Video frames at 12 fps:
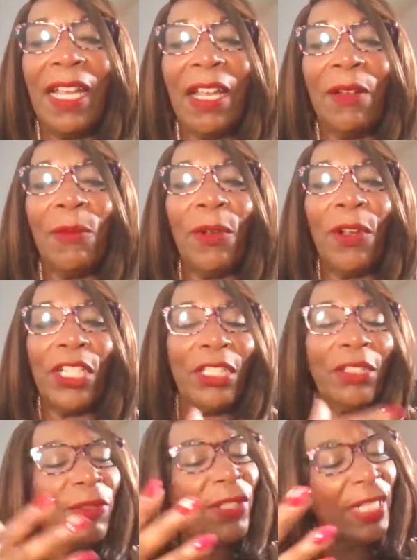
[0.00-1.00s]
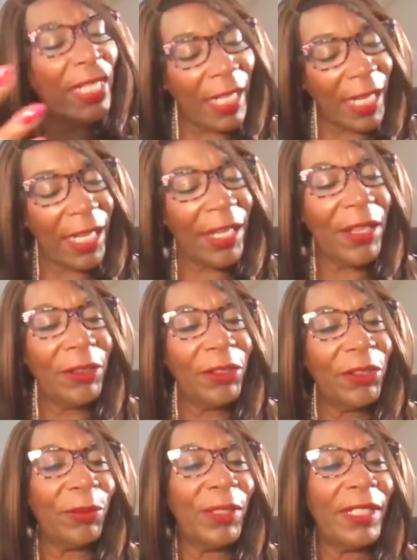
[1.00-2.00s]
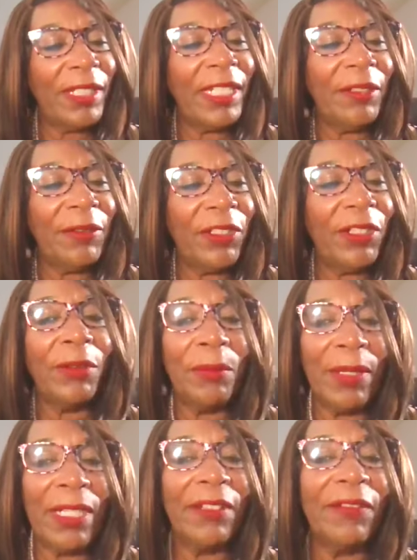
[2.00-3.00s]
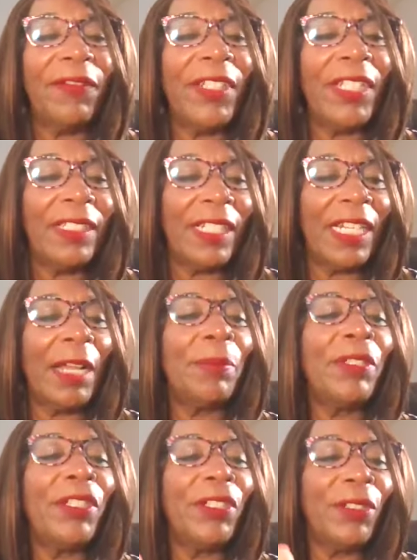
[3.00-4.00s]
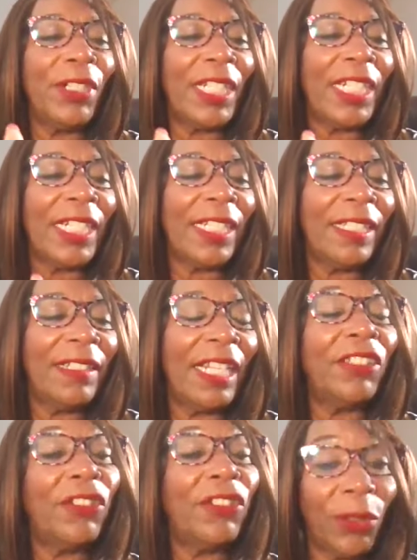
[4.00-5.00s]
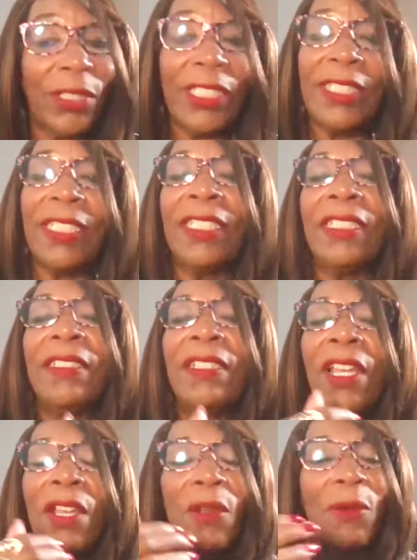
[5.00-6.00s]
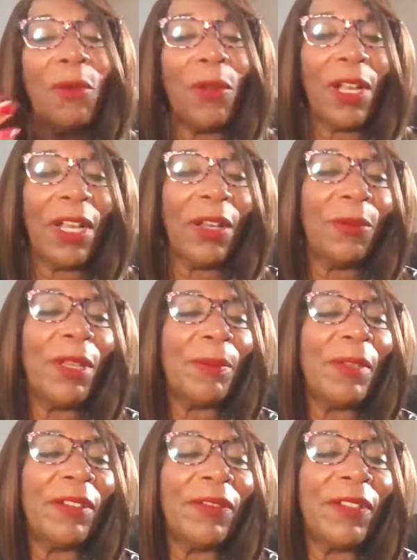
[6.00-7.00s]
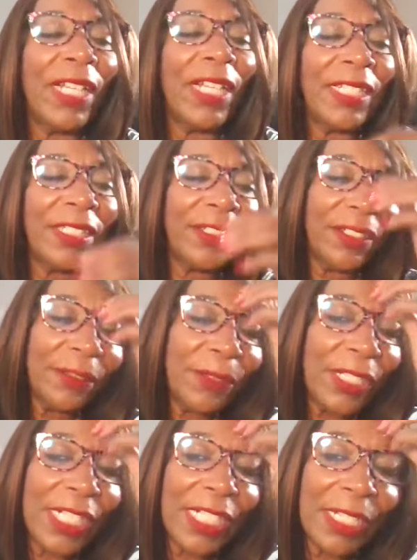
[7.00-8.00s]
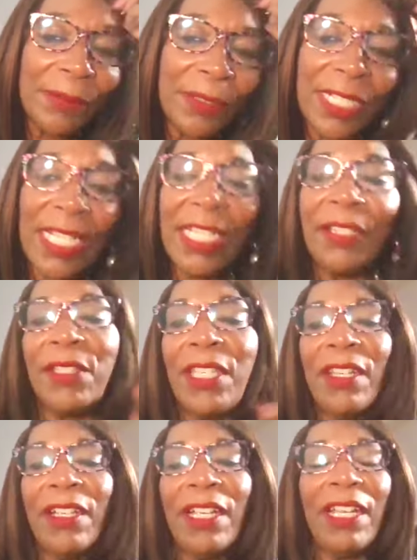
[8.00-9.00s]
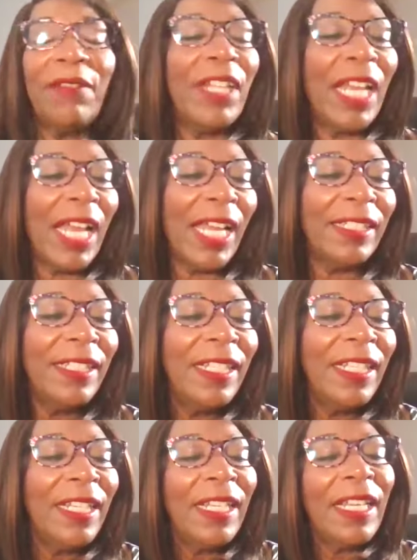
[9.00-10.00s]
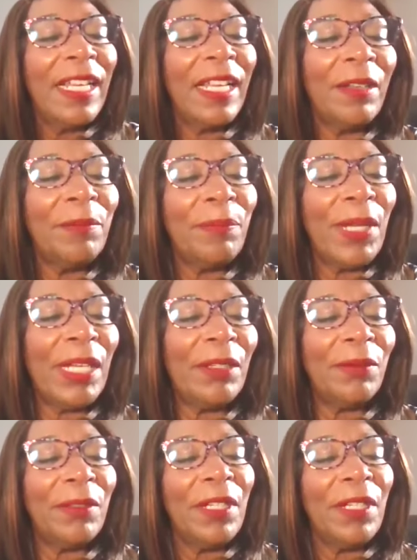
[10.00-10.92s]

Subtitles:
where you've seen others receive certain benefits and opportunities and choices where women of color, when it comes to healthcare, have not. But